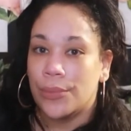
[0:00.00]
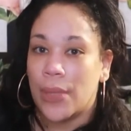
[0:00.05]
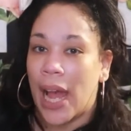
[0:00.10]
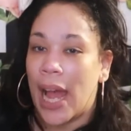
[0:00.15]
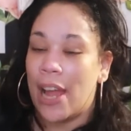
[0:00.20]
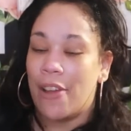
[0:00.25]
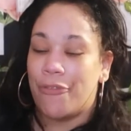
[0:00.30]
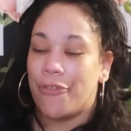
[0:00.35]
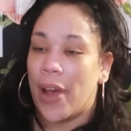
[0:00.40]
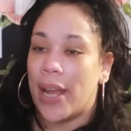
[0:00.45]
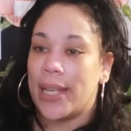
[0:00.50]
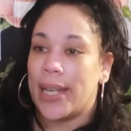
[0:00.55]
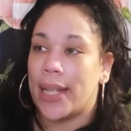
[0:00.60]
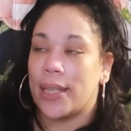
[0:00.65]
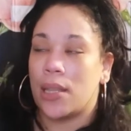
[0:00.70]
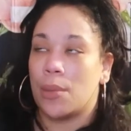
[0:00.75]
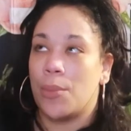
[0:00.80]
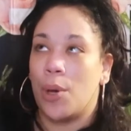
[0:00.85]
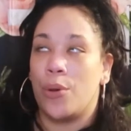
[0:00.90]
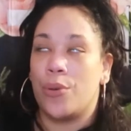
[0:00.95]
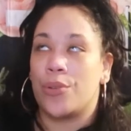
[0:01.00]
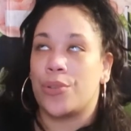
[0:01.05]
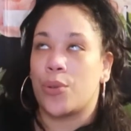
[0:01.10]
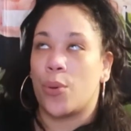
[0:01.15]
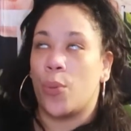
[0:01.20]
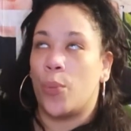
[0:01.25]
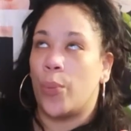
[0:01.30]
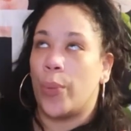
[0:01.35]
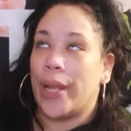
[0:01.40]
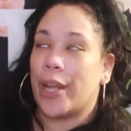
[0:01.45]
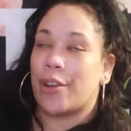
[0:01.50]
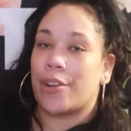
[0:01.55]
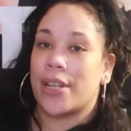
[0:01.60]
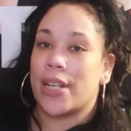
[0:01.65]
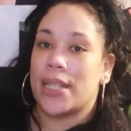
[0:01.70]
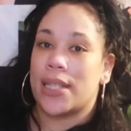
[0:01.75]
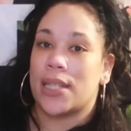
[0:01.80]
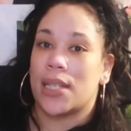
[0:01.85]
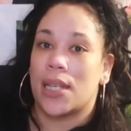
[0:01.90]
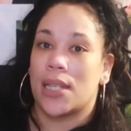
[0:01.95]
I find that the most
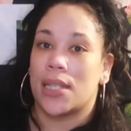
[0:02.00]
weirdest